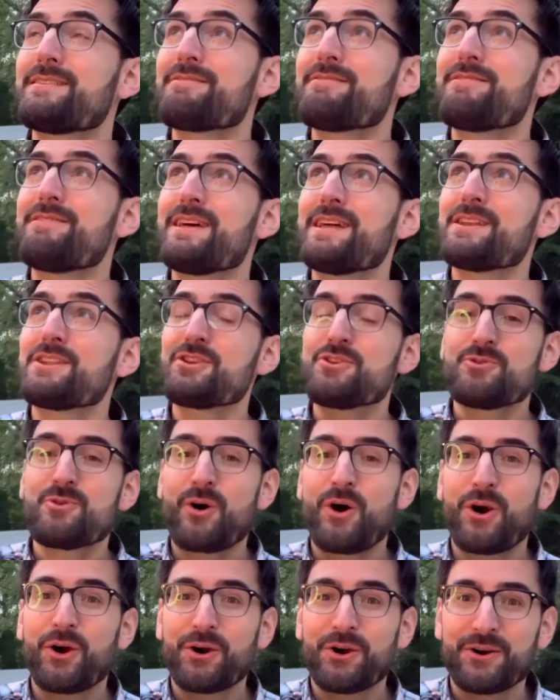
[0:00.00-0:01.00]
then you
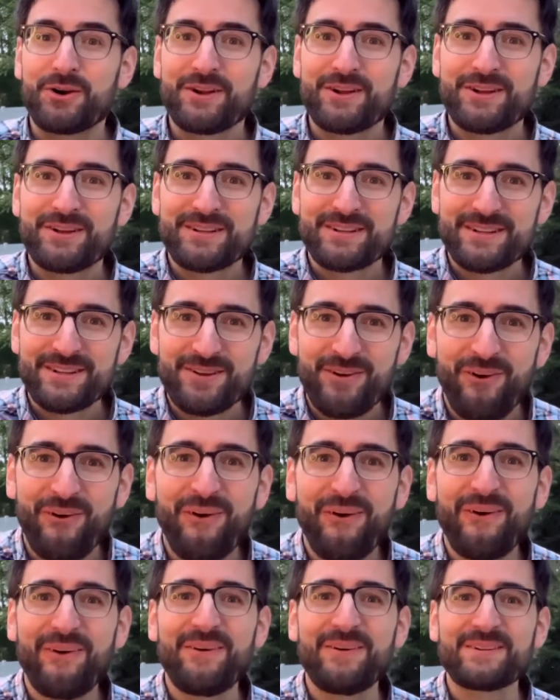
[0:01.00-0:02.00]
are
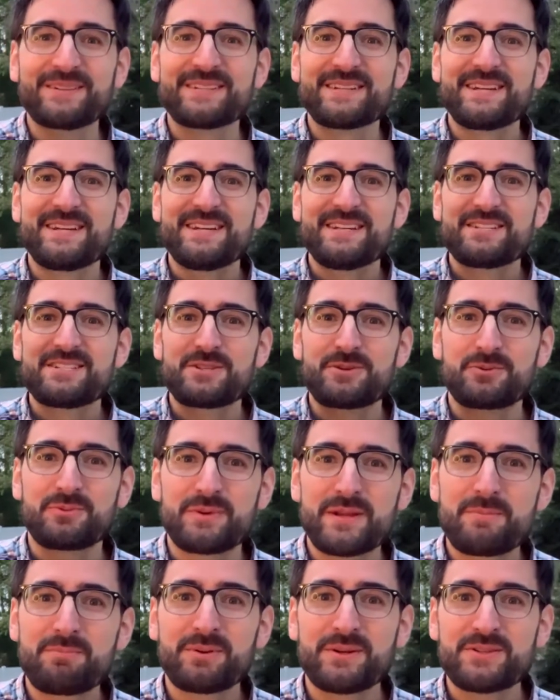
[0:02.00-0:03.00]
called to
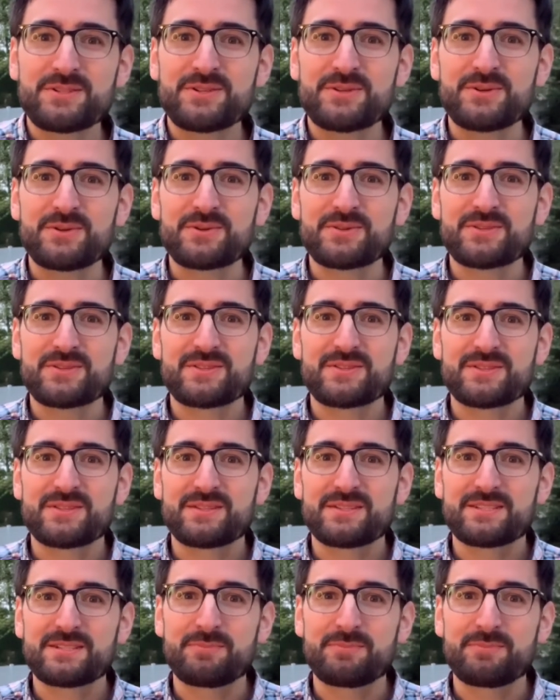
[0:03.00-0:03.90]
reproduce,